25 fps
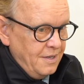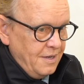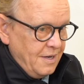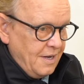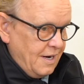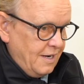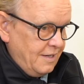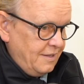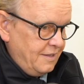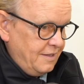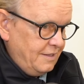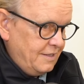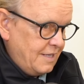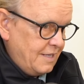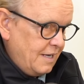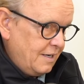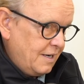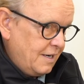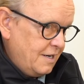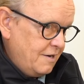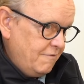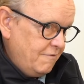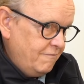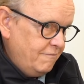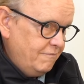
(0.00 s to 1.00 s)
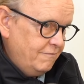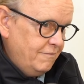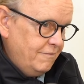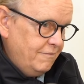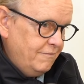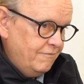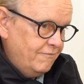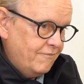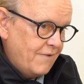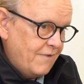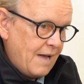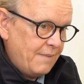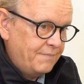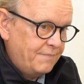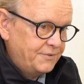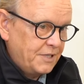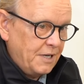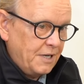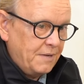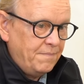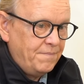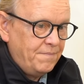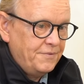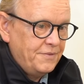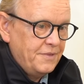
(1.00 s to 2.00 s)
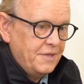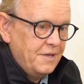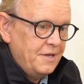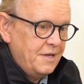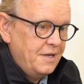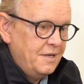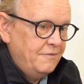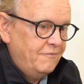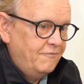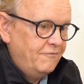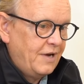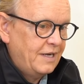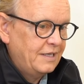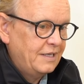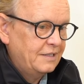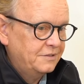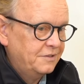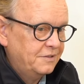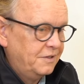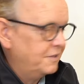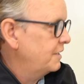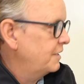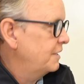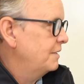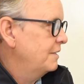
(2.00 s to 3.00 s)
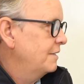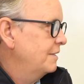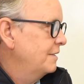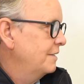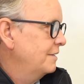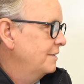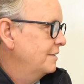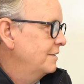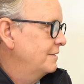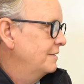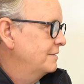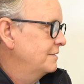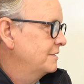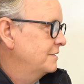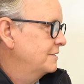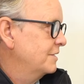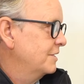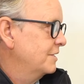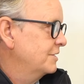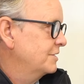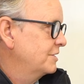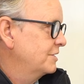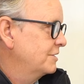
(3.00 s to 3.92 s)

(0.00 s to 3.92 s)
And I think that kind of wraps up the Frank Starling discussion.